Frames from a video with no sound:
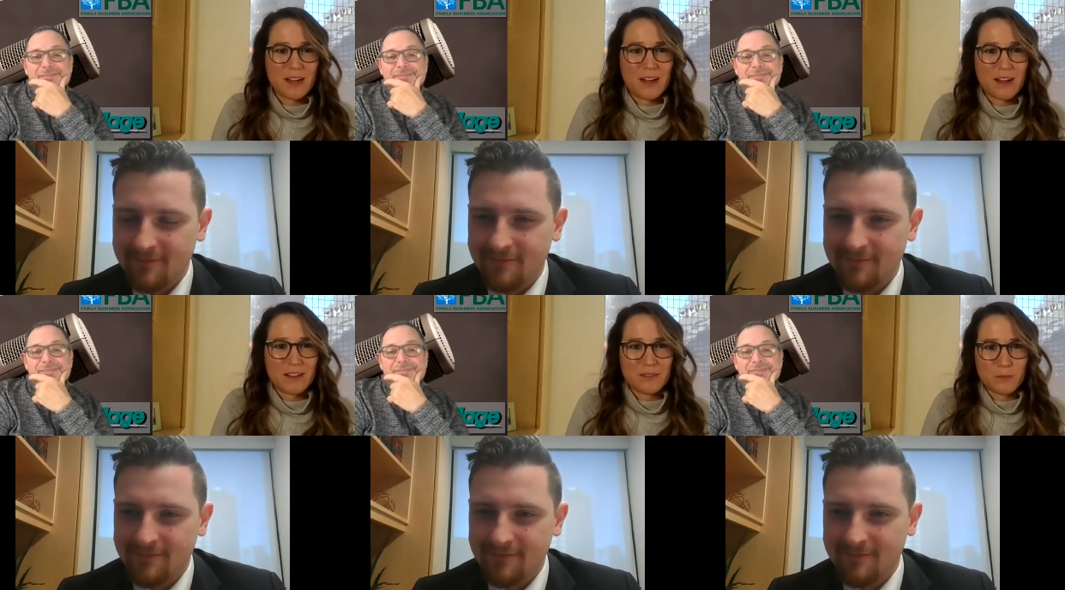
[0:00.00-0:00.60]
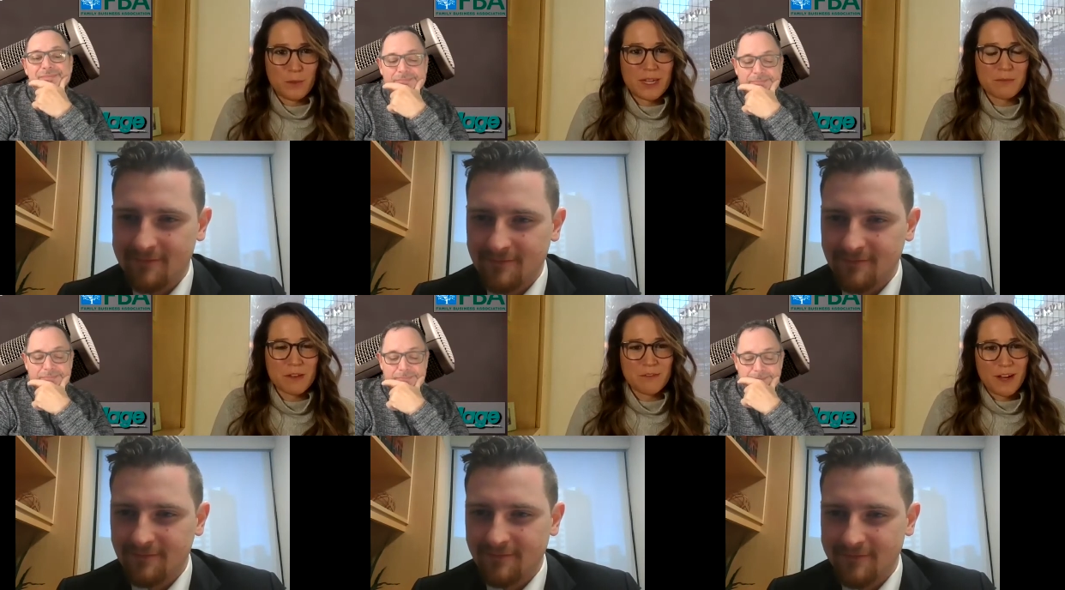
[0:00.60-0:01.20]
Speaker 1: Uh, we
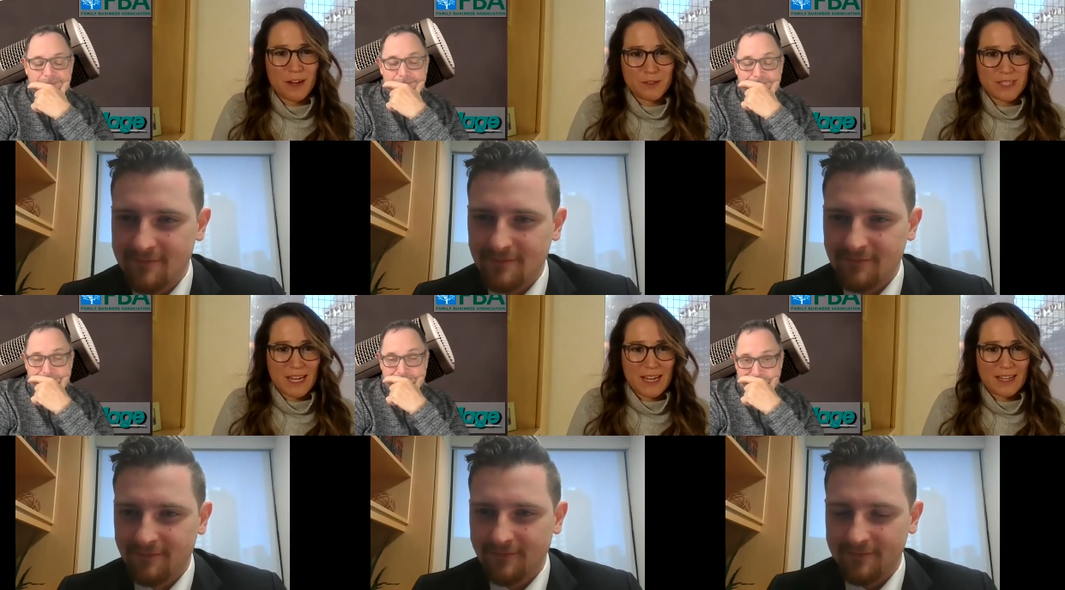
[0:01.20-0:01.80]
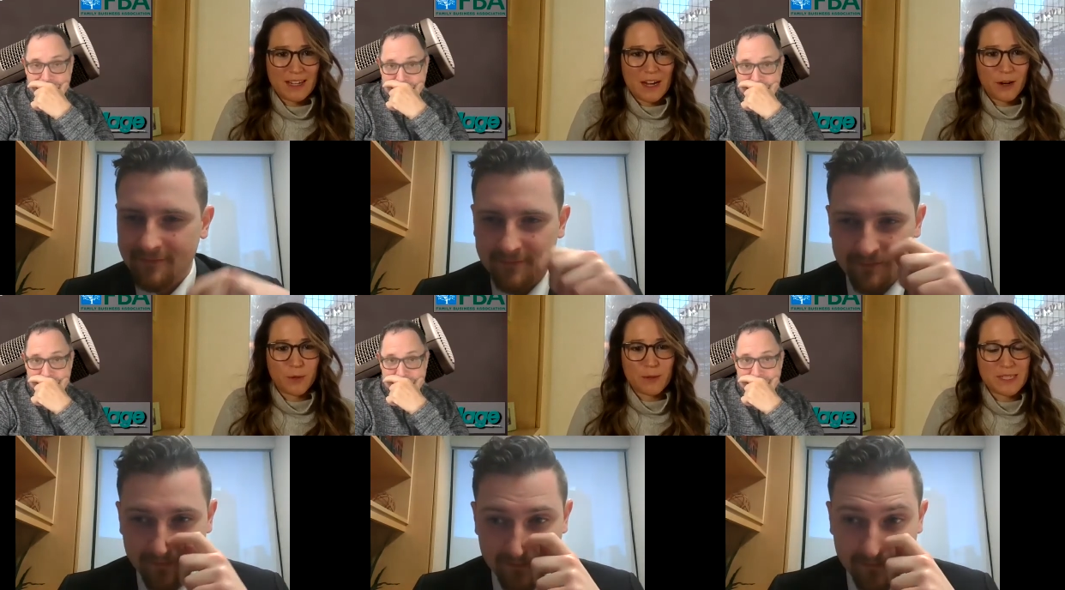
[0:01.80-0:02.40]
can be found at
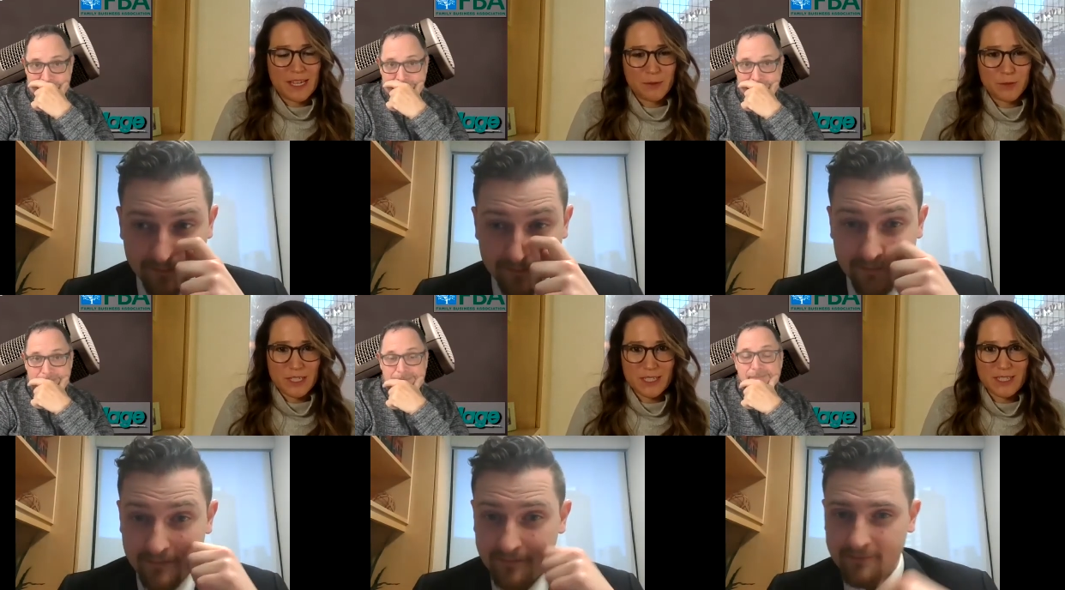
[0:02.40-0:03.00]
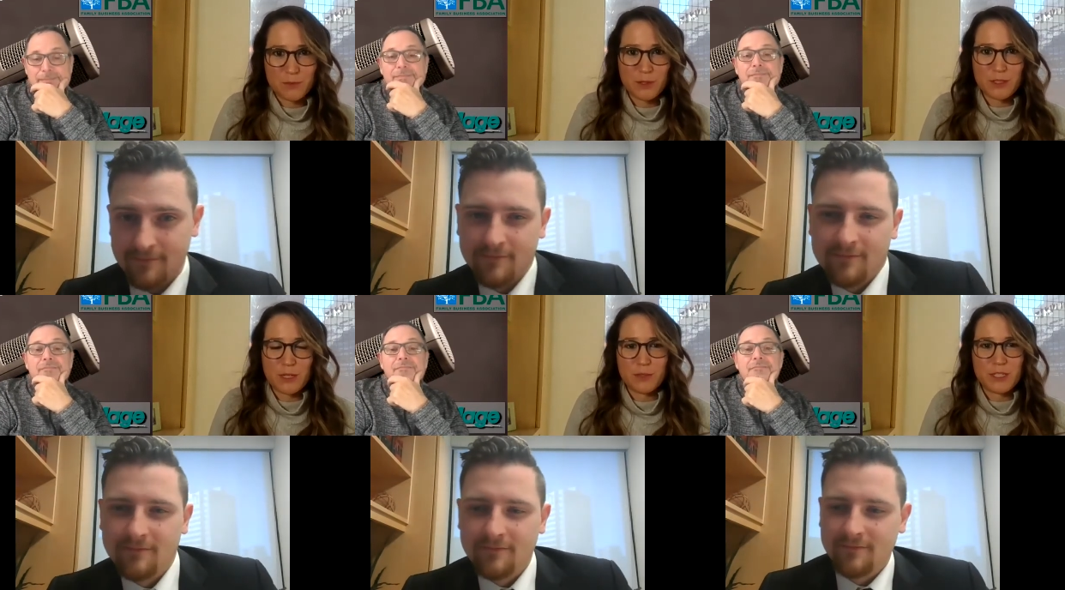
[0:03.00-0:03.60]
our website, which is
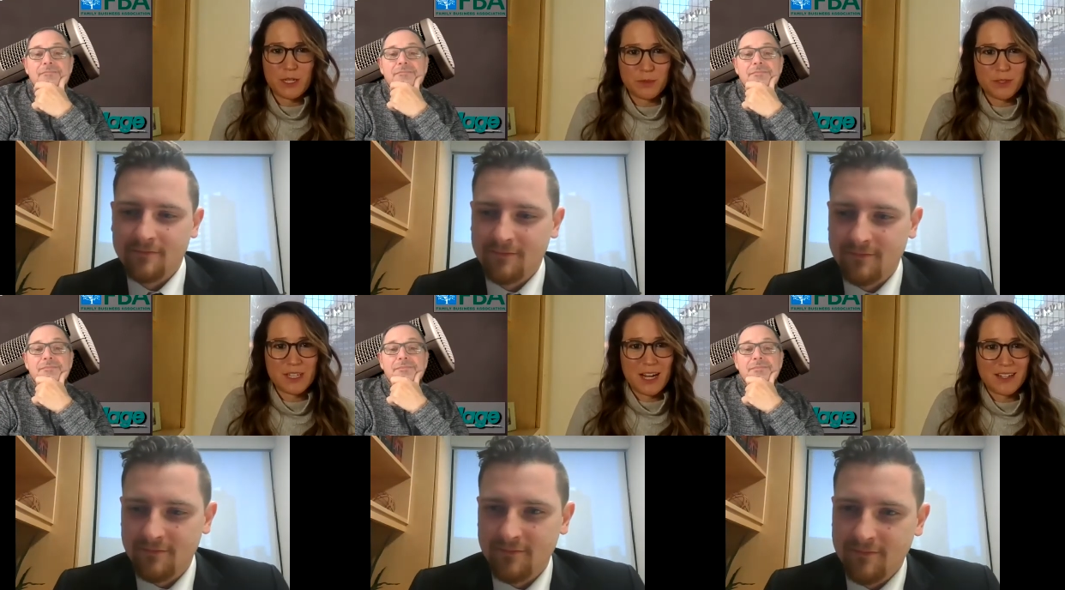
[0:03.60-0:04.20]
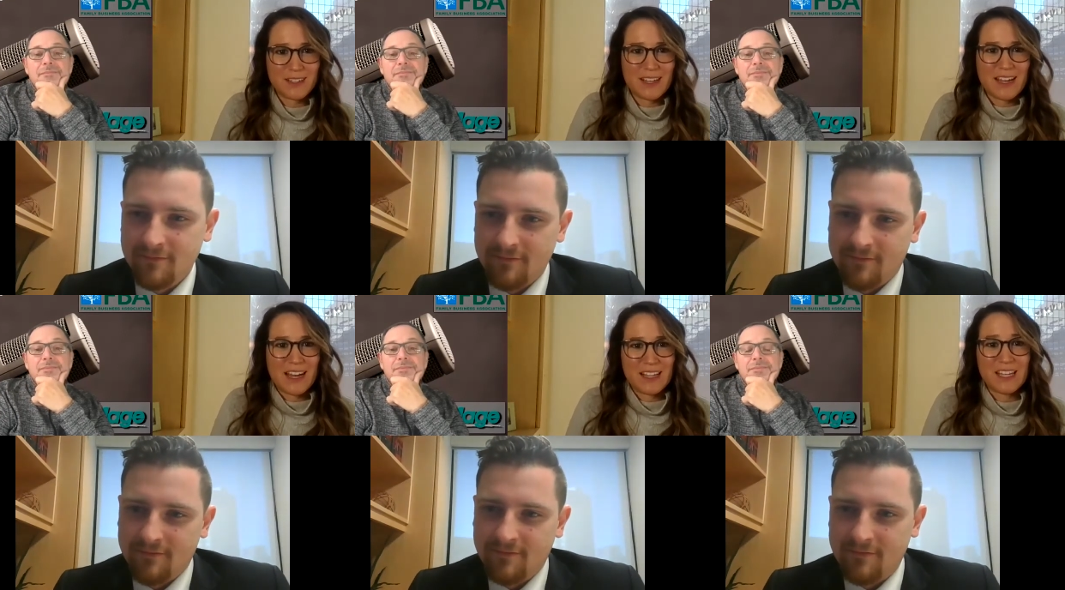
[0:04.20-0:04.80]
w w w dot
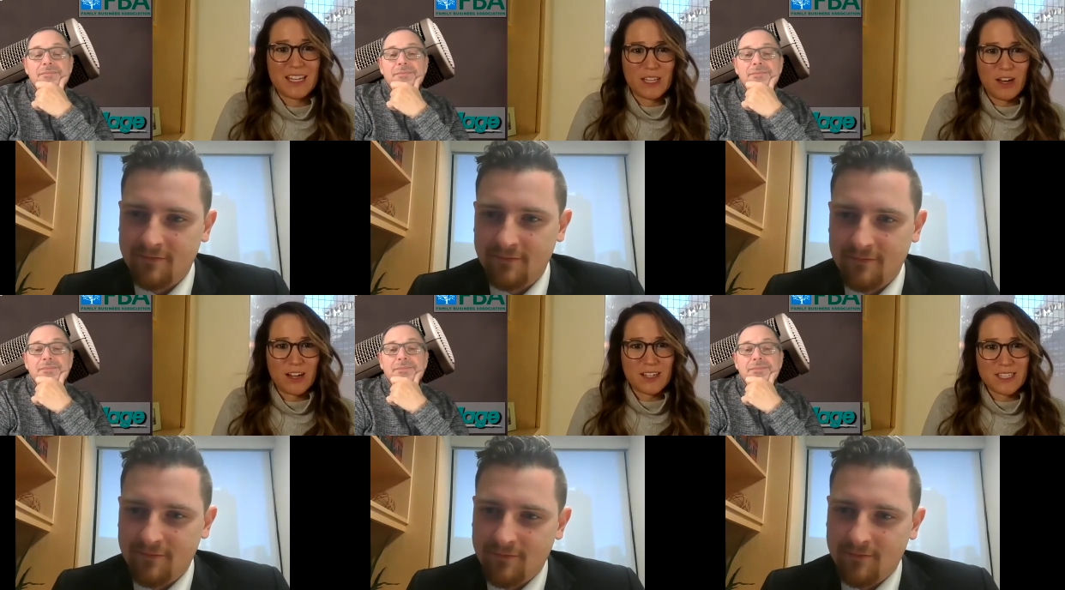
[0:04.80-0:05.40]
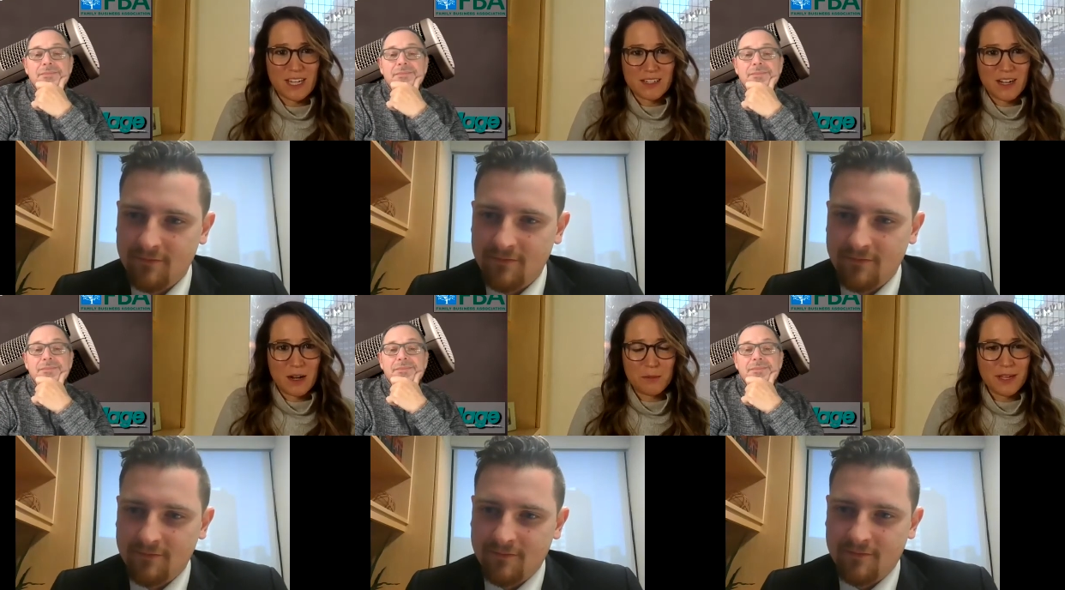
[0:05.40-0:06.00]
l a law dot
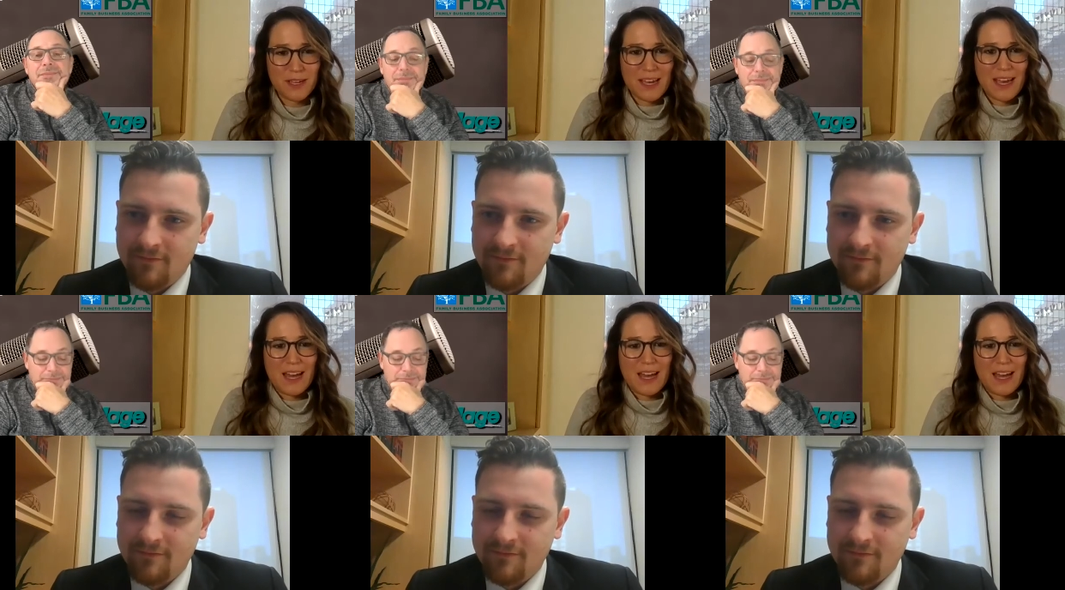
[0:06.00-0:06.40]
com.